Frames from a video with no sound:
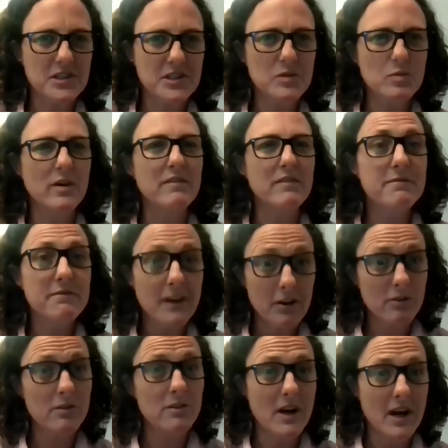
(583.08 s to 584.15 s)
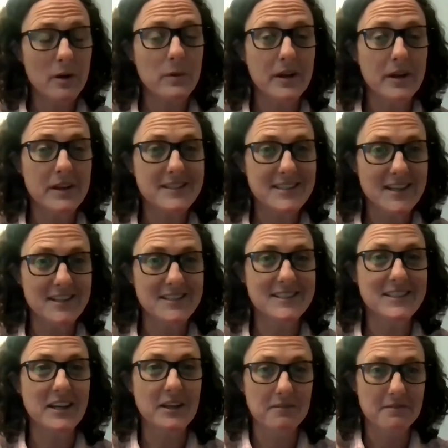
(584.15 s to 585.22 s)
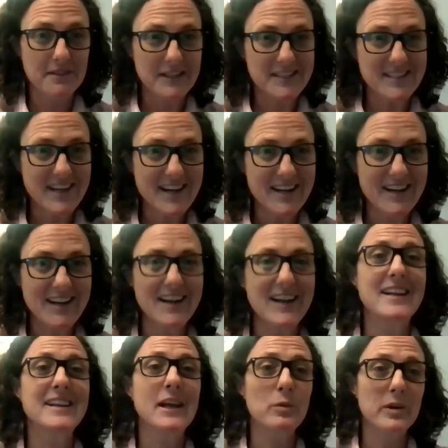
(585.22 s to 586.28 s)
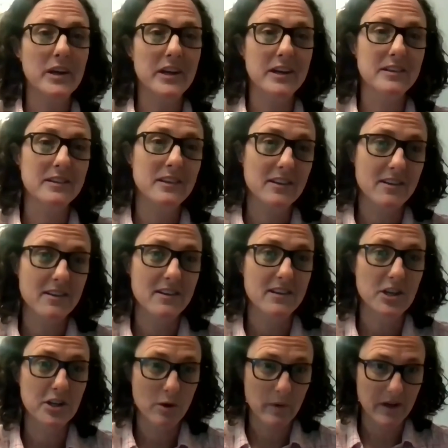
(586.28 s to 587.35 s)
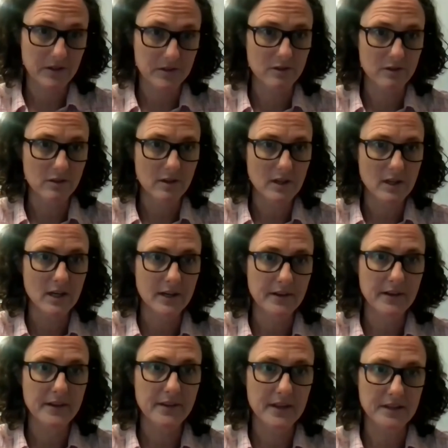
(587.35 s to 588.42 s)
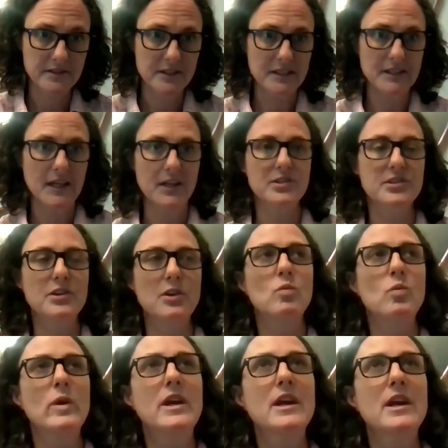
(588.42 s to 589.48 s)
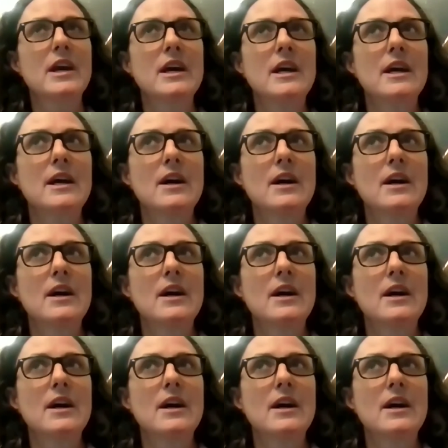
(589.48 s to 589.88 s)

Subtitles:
is what federal highways says can fix that, and they were getting the no answer on things like that. So what we